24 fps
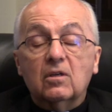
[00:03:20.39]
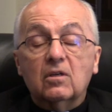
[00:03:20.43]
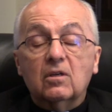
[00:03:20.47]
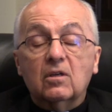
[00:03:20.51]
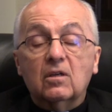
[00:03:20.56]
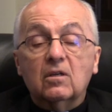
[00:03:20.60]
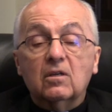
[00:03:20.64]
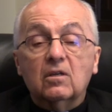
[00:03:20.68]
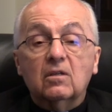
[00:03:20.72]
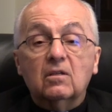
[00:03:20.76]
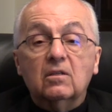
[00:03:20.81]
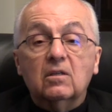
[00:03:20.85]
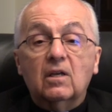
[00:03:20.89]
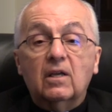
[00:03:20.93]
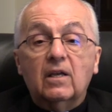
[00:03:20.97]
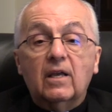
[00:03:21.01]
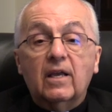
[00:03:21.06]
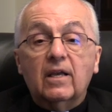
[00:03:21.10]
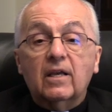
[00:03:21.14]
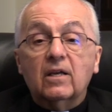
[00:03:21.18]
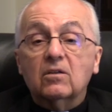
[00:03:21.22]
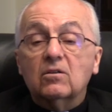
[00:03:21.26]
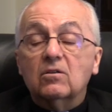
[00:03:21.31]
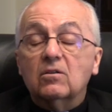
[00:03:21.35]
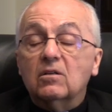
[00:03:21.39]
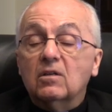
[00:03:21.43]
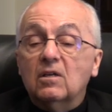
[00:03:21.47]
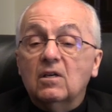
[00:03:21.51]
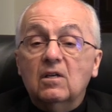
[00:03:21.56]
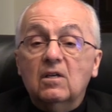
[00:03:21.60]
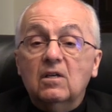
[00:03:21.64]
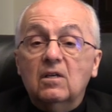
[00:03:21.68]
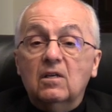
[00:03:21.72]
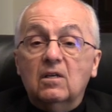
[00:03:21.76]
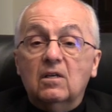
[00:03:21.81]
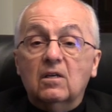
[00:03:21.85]
And
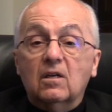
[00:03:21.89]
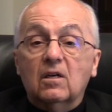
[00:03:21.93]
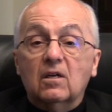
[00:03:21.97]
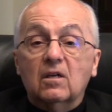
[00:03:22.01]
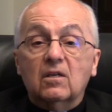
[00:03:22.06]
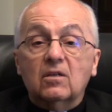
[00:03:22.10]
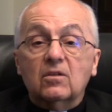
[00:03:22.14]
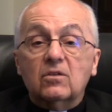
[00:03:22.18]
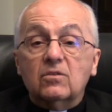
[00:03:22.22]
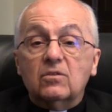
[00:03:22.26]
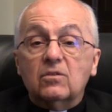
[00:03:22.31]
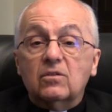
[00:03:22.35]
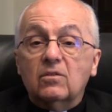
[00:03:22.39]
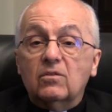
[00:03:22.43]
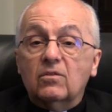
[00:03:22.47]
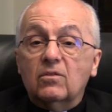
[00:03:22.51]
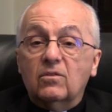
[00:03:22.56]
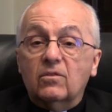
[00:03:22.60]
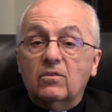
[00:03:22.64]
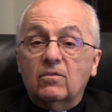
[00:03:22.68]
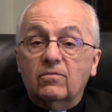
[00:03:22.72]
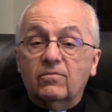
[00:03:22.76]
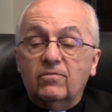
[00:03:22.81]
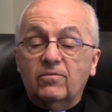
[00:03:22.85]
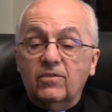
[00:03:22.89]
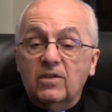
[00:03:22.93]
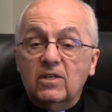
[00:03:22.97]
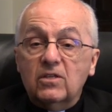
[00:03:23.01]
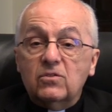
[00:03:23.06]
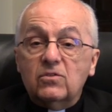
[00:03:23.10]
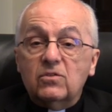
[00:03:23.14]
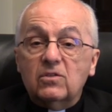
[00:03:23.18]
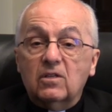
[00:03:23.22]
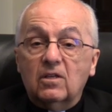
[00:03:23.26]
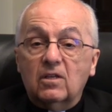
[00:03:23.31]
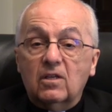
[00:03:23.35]
the
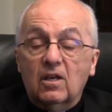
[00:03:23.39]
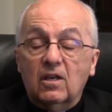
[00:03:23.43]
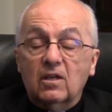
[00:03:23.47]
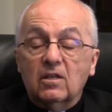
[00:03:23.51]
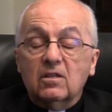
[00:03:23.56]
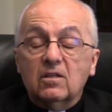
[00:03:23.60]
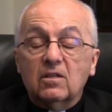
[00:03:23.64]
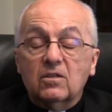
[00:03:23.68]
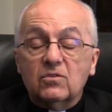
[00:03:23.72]
feast again